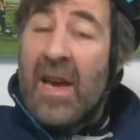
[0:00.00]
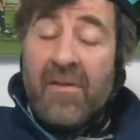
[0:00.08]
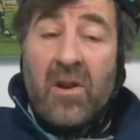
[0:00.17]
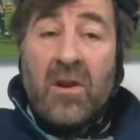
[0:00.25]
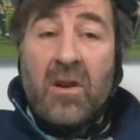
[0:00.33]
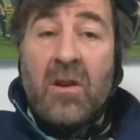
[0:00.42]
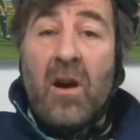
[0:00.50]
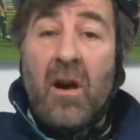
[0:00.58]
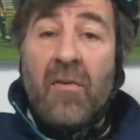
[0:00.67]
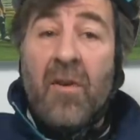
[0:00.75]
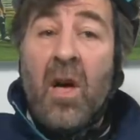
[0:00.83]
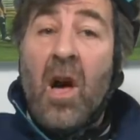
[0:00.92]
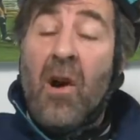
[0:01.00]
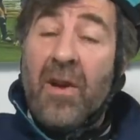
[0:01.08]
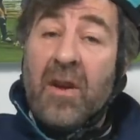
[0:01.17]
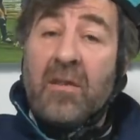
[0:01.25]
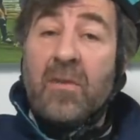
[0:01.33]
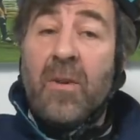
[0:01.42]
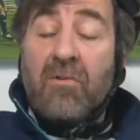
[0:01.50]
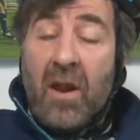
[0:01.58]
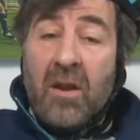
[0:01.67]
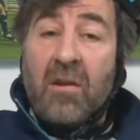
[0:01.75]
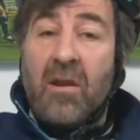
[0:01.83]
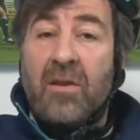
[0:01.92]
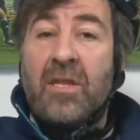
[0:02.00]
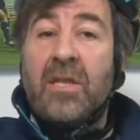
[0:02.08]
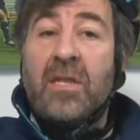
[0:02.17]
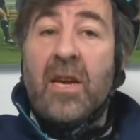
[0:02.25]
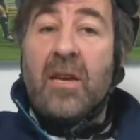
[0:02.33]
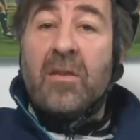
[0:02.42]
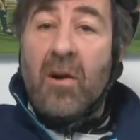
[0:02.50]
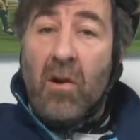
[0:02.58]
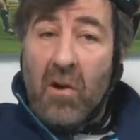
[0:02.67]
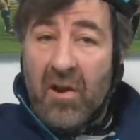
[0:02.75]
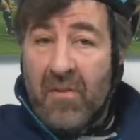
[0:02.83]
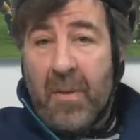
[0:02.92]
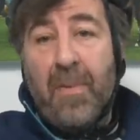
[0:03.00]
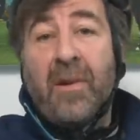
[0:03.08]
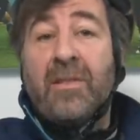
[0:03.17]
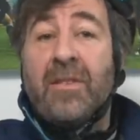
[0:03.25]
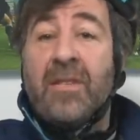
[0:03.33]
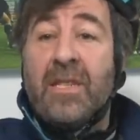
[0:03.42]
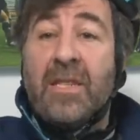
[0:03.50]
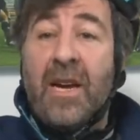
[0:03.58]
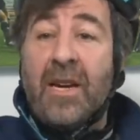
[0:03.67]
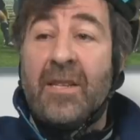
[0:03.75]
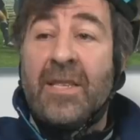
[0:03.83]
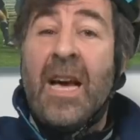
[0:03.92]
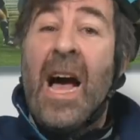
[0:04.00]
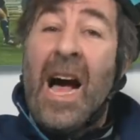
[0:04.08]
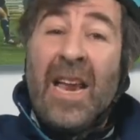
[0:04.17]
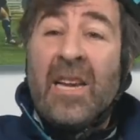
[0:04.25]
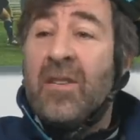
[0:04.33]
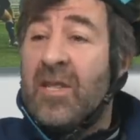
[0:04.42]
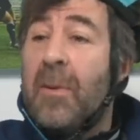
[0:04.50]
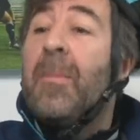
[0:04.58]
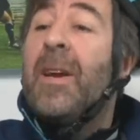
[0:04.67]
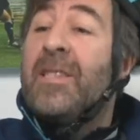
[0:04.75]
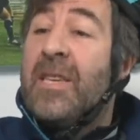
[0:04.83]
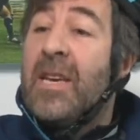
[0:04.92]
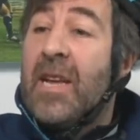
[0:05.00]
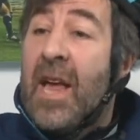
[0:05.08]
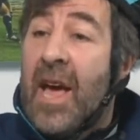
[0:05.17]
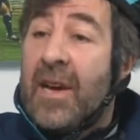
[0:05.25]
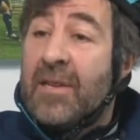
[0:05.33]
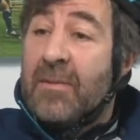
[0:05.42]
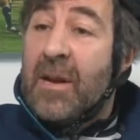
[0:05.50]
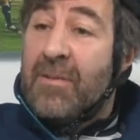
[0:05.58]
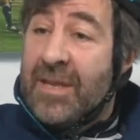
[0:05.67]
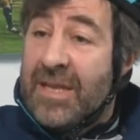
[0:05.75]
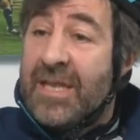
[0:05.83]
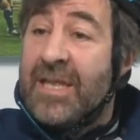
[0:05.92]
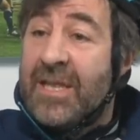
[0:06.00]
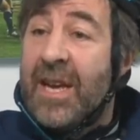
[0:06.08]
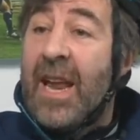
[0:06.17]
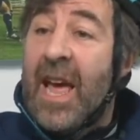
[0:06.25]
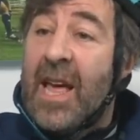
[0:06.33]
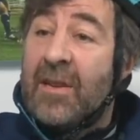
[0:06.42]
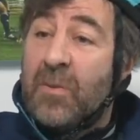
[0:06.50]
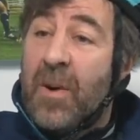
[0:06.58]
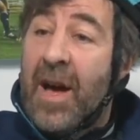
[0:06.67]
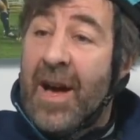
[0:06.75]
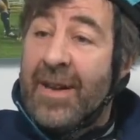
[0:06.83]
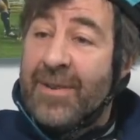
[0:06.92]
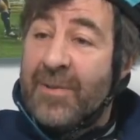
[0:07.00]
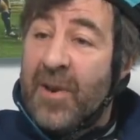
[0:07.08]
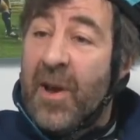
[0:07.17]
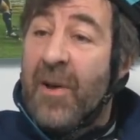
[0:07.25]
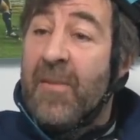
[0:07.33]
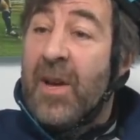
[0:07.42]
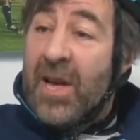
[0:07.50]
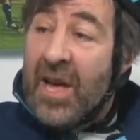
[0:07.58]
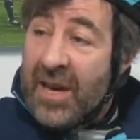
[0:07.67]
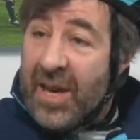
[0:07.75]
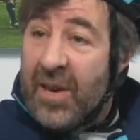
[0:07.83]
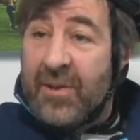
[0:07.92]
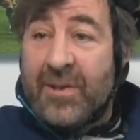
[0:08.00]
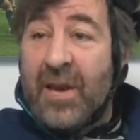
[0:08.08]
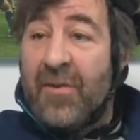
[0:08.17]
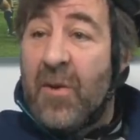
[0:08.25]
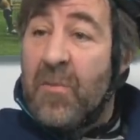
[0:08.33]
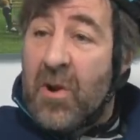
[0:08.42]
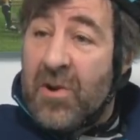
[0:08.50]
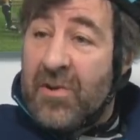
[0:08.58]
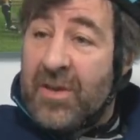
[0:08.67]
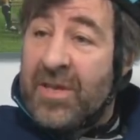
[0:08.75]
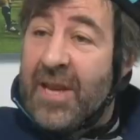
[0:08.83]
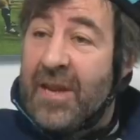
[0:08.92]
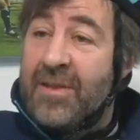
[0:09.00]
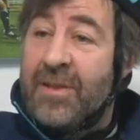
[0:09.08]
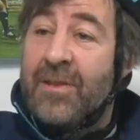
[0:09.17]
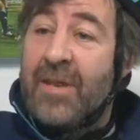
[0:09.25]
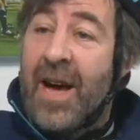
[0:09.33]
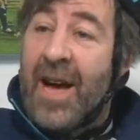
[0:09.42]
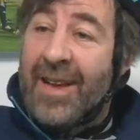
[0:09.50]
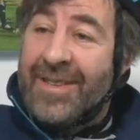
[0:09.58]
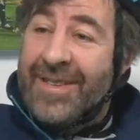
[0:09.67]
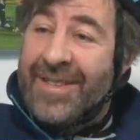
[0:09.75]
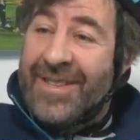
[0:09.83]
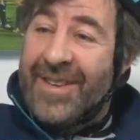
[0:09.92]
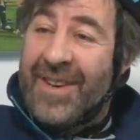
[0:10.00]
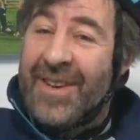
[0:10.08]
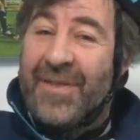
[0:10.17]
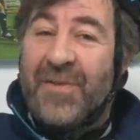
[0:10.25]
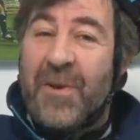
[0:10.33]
never heard of. Oh, here's my credit card details, all of my personal details, and here's some of my DNA as well. Mm. Well, this is going to end well when I'm accused of a murder in South Sudan in a